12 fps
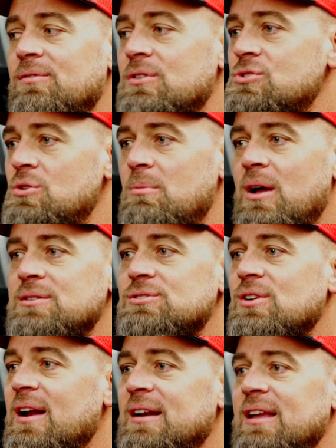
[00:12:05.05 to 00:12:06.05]
for 2 months
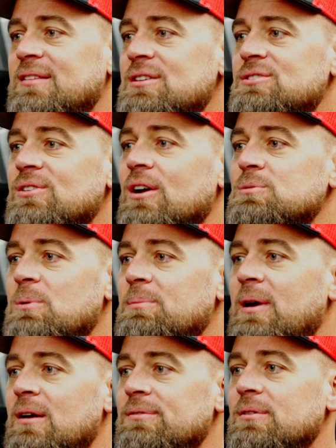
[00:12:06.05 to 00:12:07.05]
trying to get these trucks
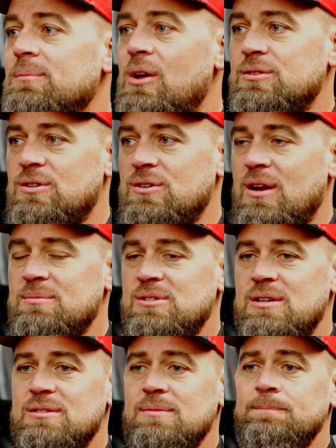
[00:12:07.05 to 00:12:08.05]
prepared for the Monster Jam
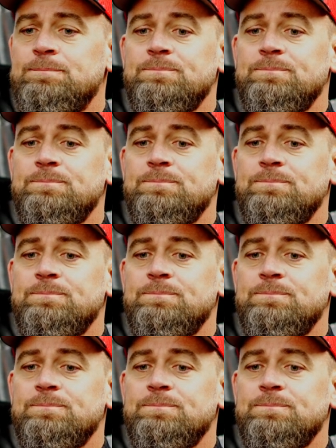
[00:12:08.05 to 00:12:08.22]
season.